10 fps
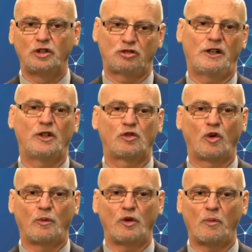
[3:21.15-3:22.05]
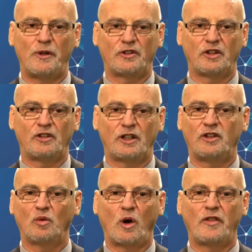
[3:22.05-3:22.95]
transform your business
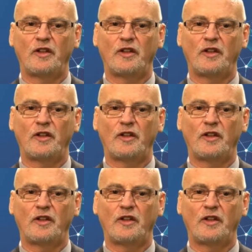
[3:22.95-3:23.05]
into one